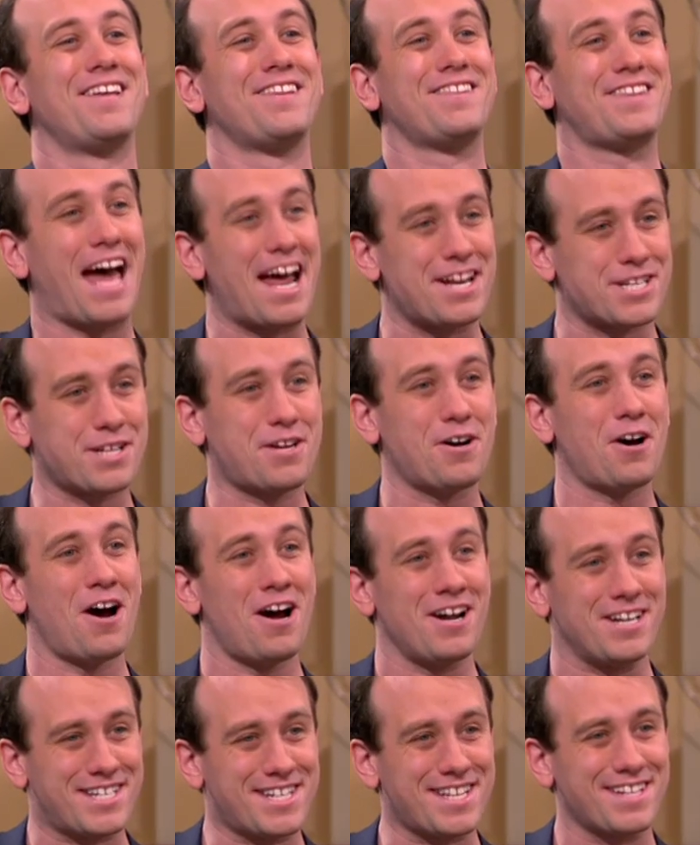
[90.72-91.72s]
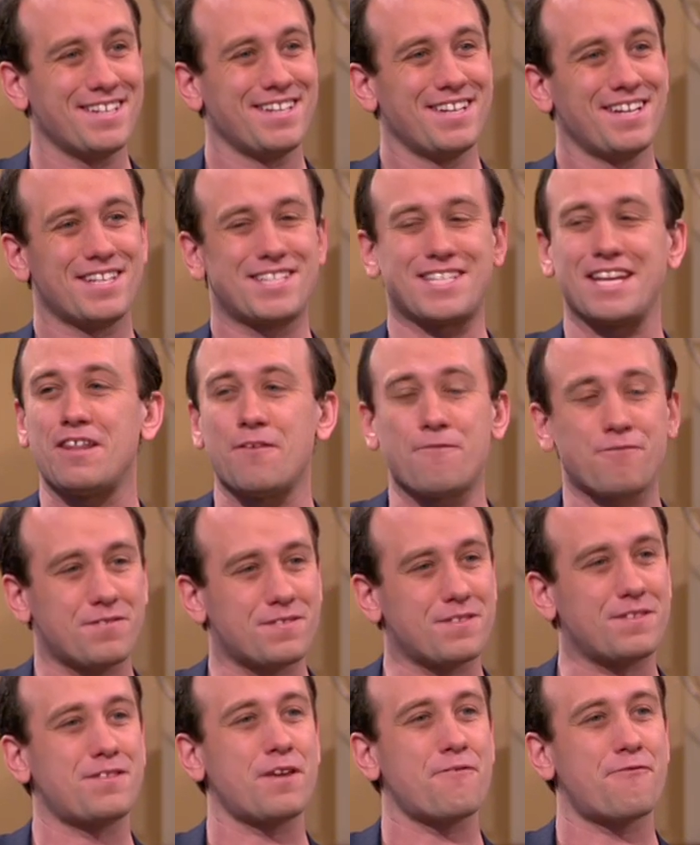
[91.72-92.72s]
That's good.
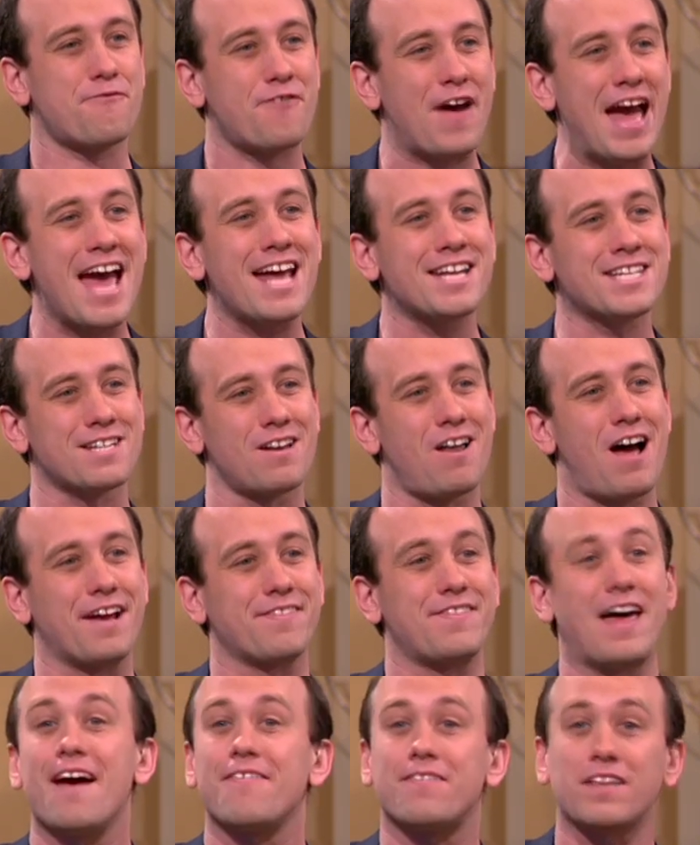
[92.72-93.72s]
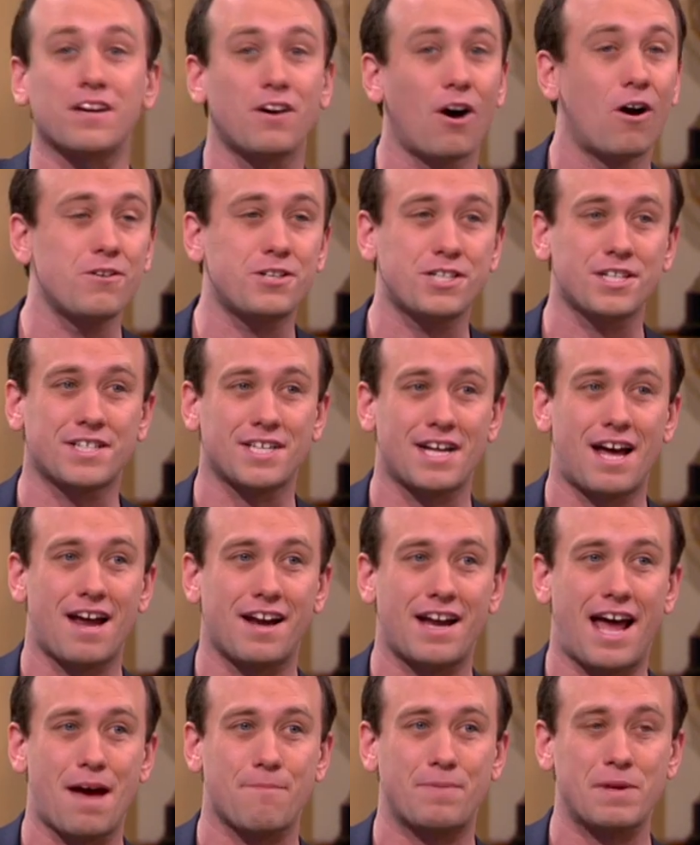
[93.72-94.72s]
The fans like that, the coaches aren't
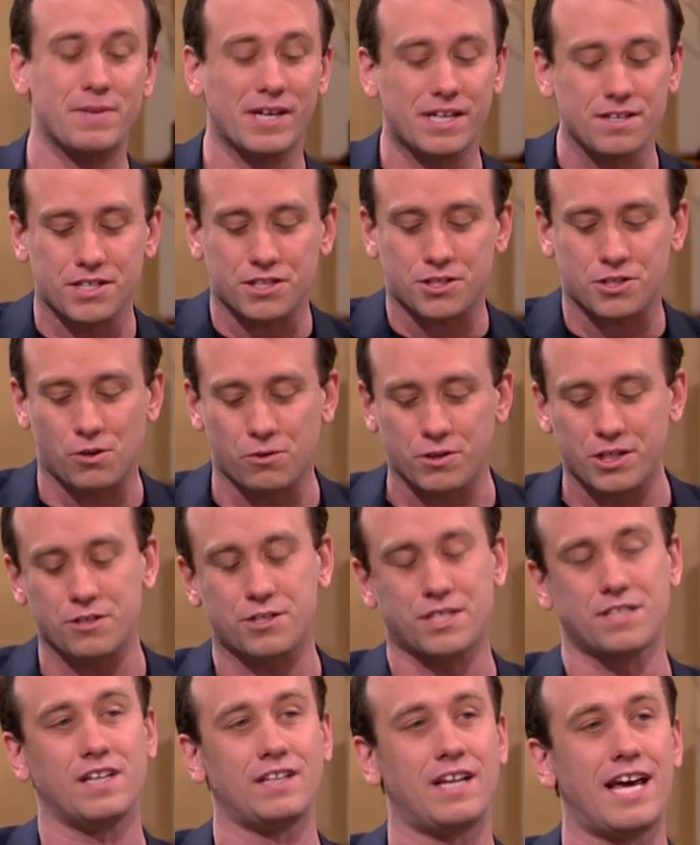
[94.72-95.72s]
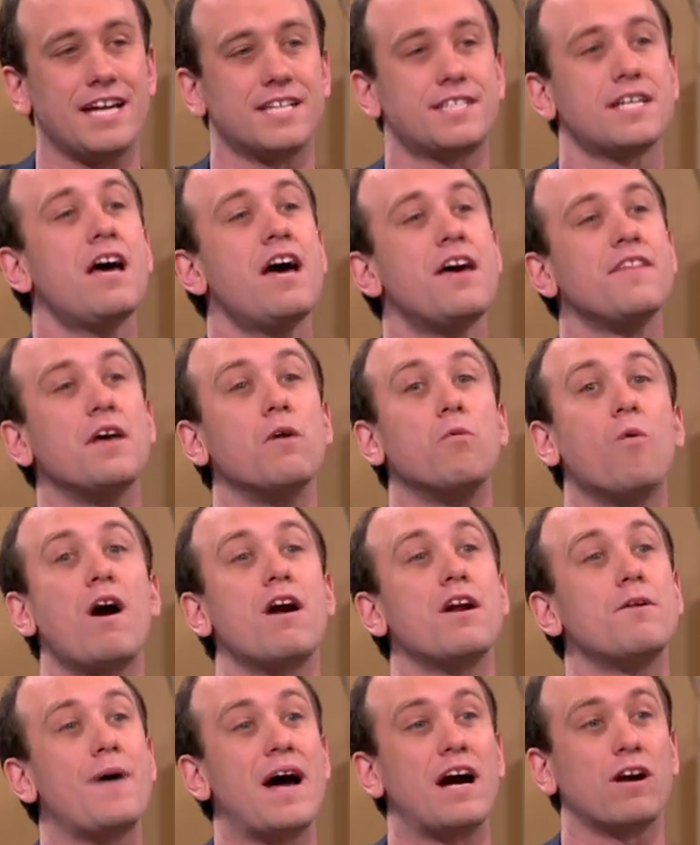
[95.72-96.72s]
happy because it's all using the legs. They're
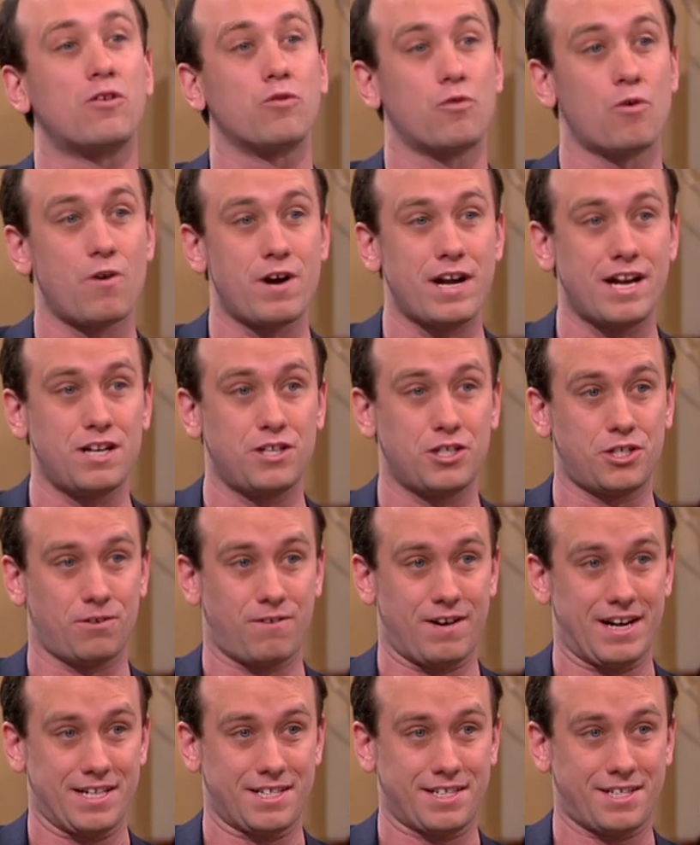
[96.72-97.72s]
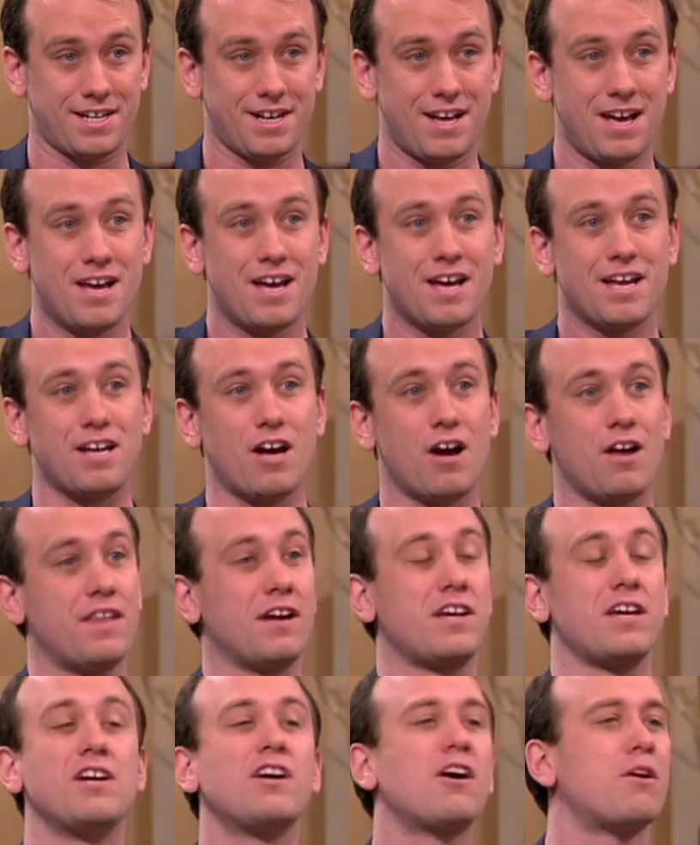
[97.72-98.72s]
worried about groin injuries. You know,
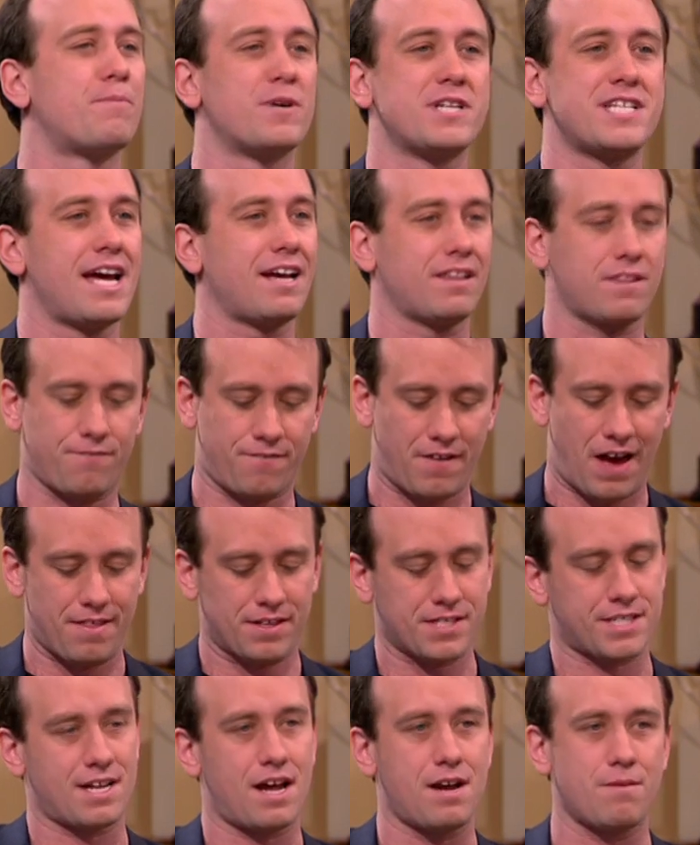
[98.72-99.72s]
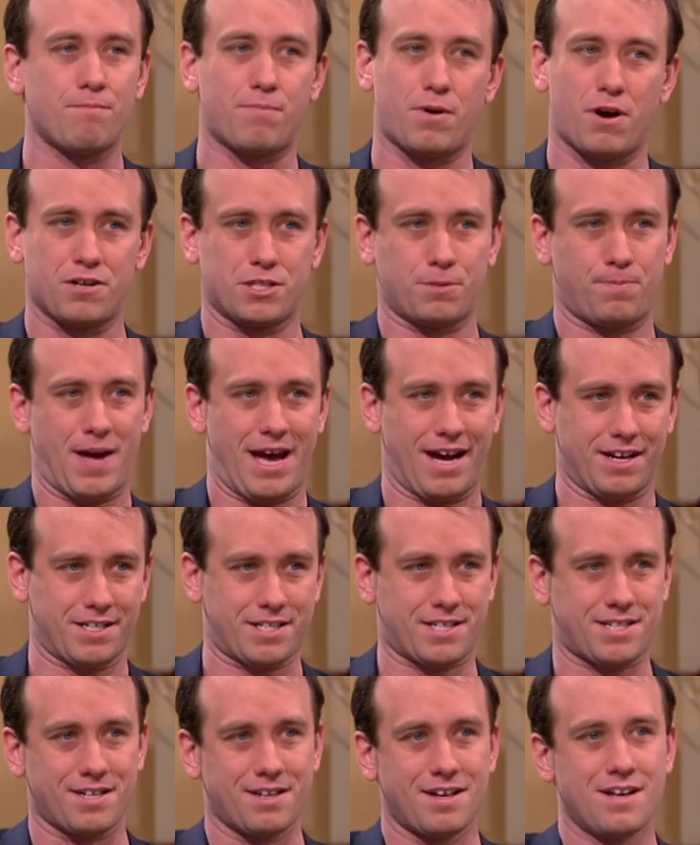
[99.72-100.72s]
you've got to protect the father-son
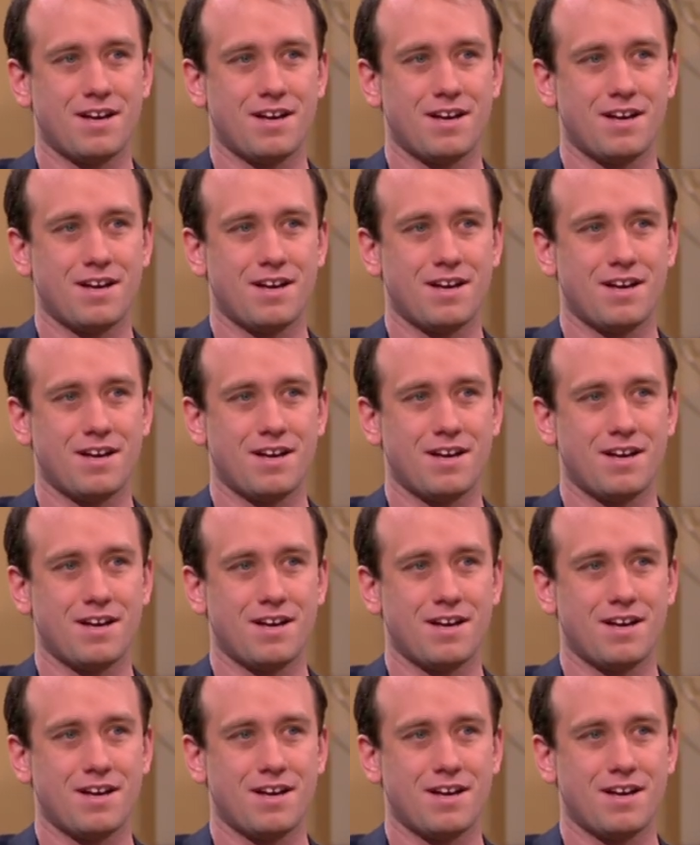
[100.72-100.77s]
prospects.